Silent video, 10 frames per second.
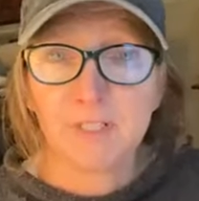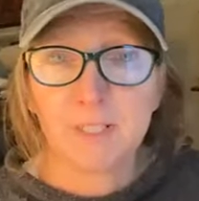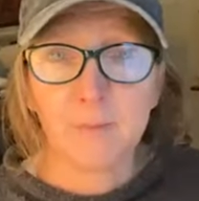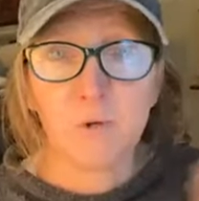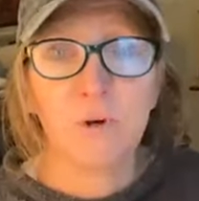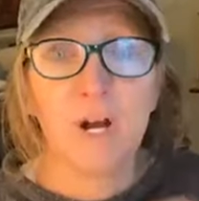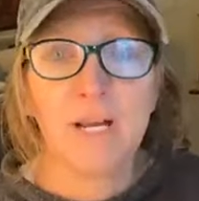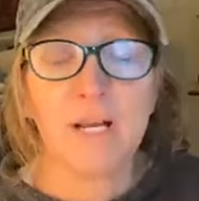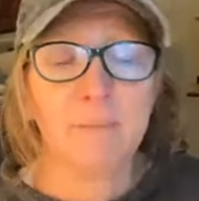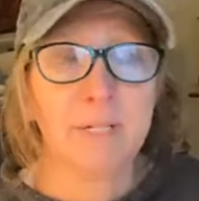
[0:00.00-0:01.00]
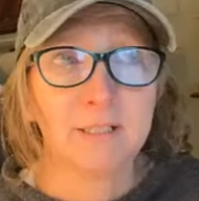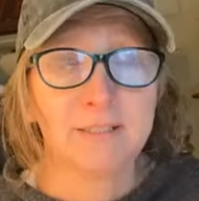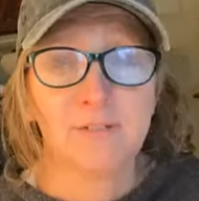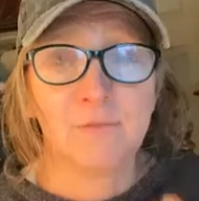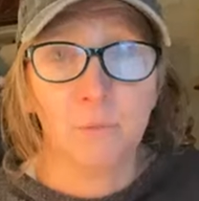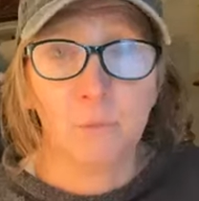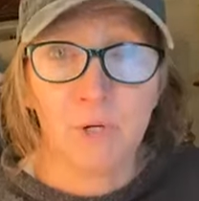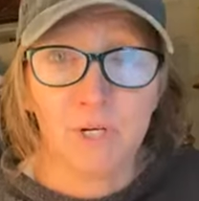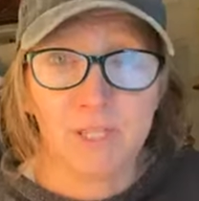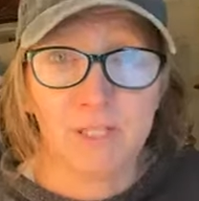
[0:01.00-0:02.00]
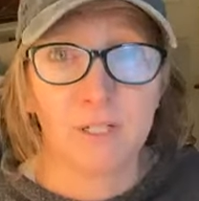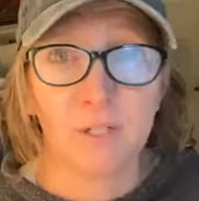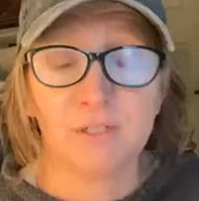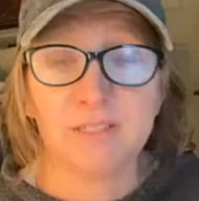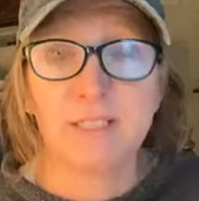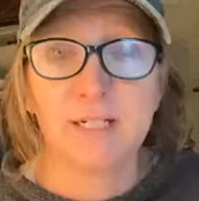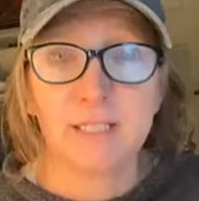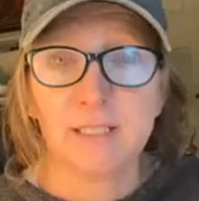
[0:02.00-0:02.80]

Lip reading: And I'm crying because of the work that the Lord's done.